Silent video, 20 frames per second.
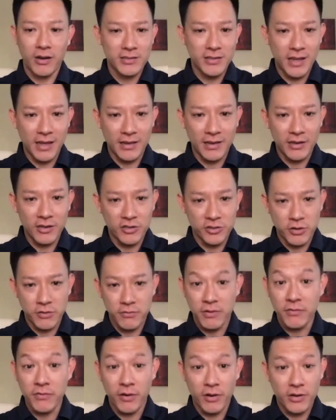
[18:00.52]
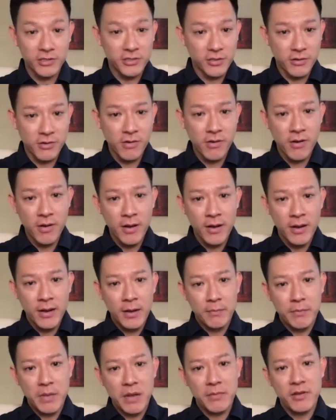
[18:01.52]
that he or she refers to.
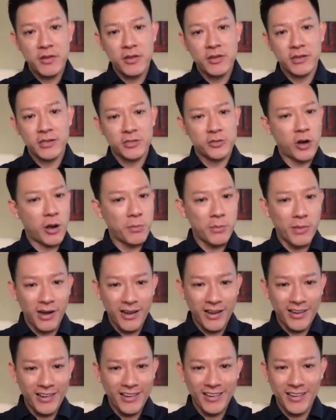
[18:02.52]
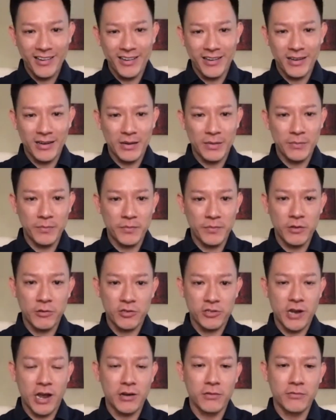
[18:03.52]
Maybe you can drop by, um, you know,
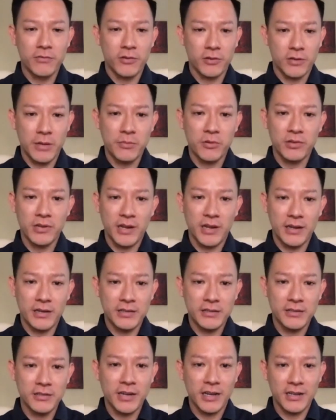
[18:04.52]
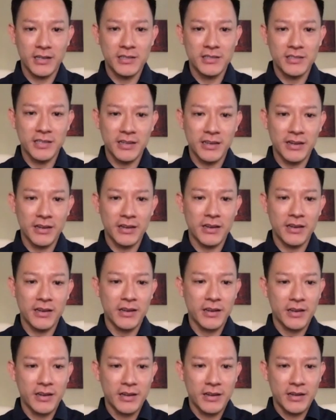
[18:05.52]
shadow for a couple of days to kind of see
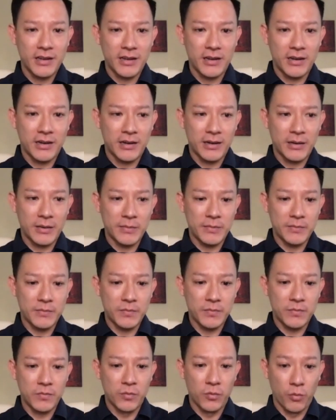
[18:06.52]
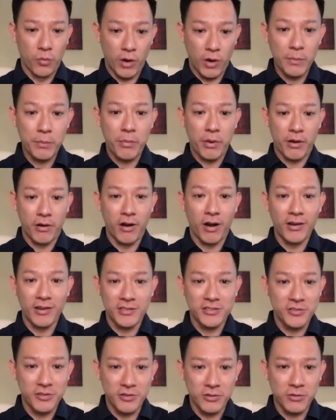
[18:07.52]
um, what periodontists
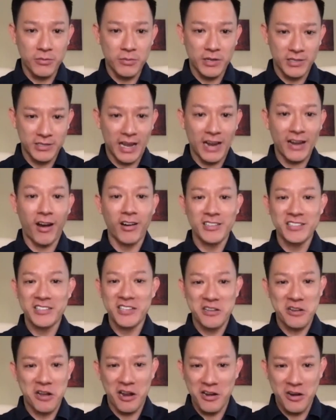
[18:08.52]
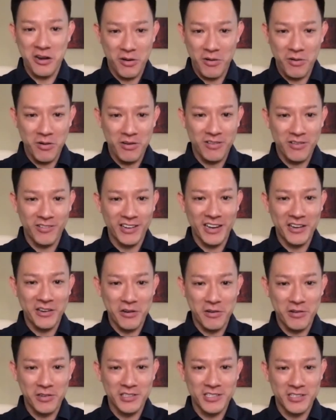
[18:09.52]
do, because I honestly did not know what they
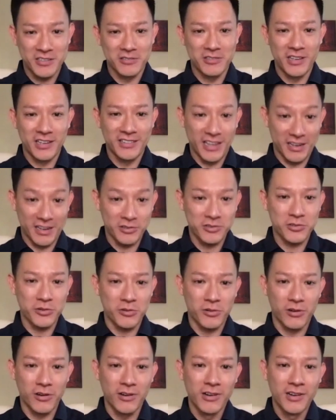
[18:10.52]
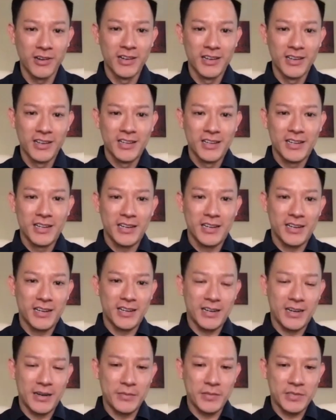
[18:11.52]
do until dental school.
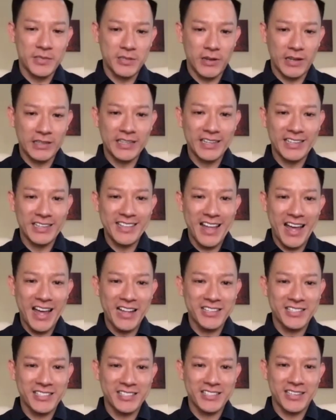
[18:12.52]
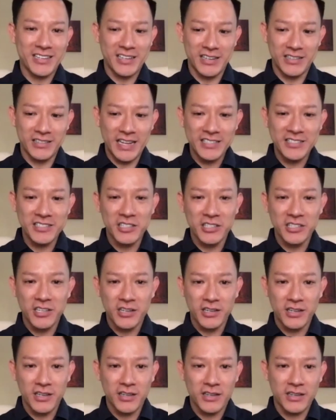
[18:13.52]
Um, so I think that's uh, that's a
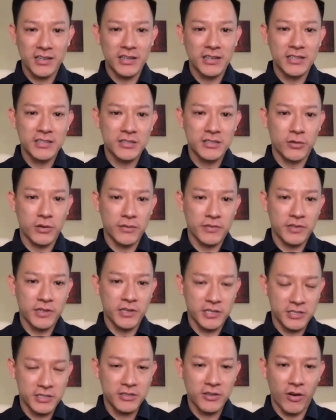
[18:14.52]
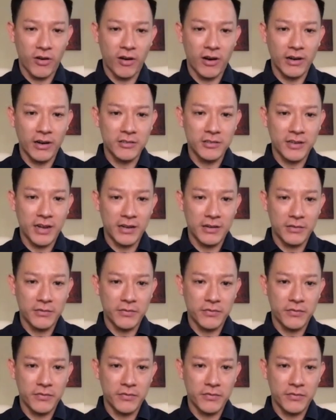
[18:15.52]
good sort of good start to kind of